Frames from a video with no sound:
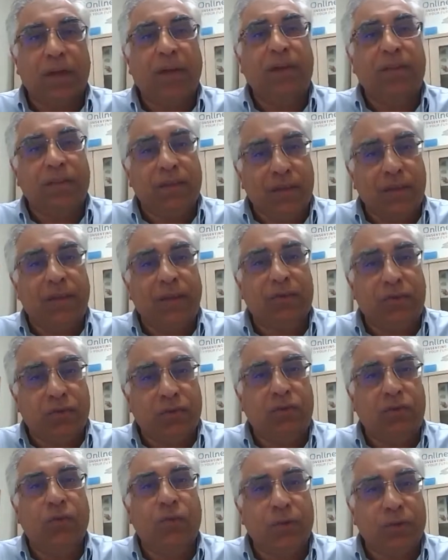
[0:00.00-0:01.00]
it needs
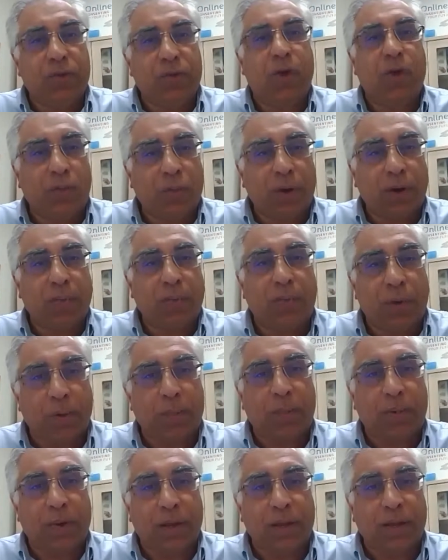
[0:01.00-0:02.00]
to do its homework
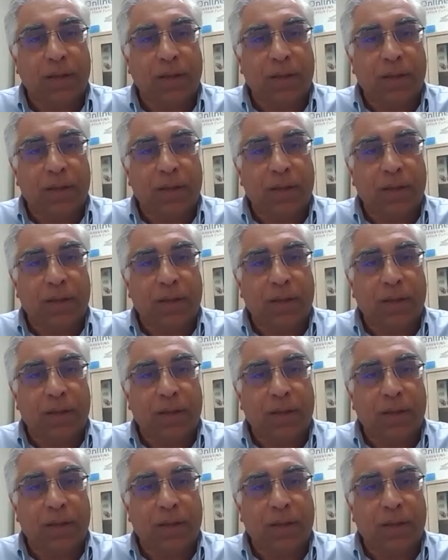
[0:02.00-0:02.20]
properly.